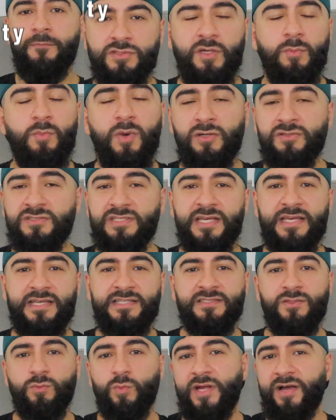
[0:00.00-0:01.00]
So
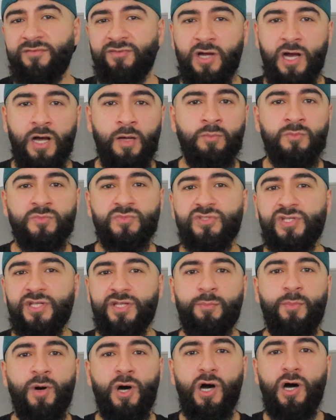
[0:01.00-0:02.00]
broskies, we have come to
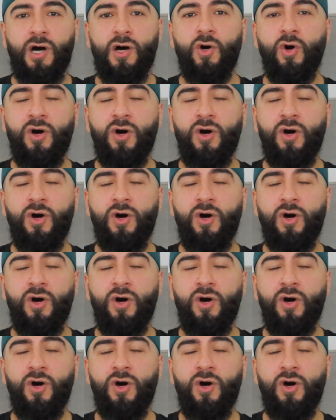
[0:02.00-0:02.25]
the part